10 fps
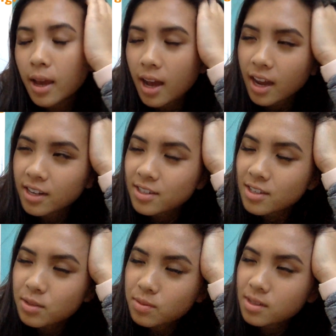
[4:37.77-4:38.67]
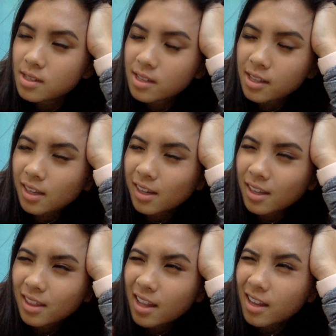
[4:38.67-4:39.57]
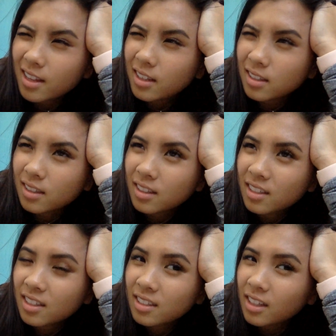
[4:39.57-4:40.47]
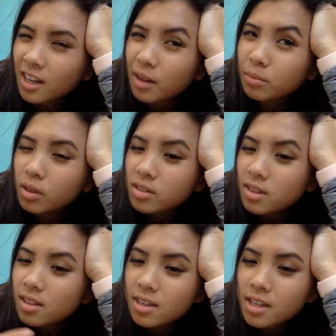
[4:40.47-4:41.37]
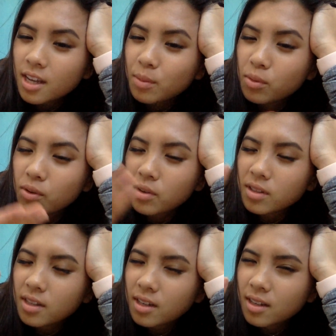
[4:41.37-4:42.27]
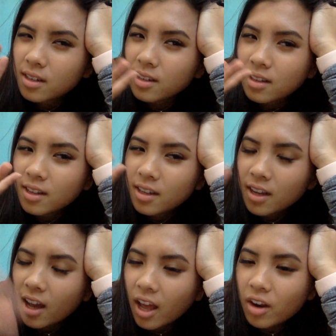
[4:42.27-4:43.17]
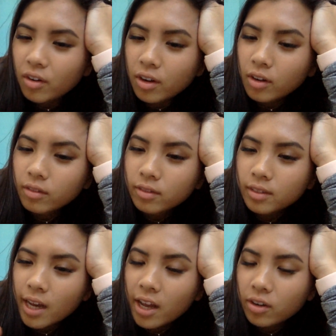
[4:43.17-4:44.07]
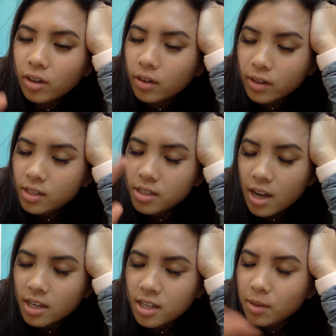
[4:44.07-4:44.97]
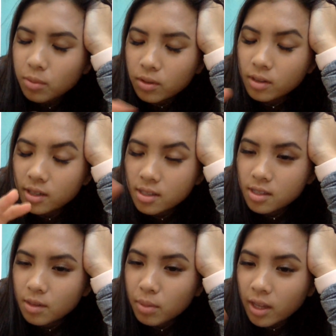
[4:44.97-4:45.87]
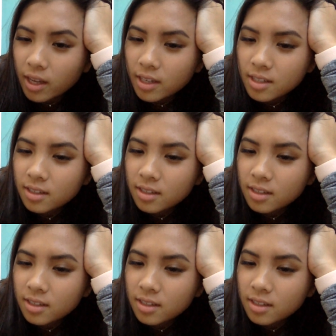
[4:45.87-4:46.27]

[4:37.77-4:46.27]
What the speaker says: I just was thinking that a cup goes on the table and then, I don't know. It's not a table, it's a plate.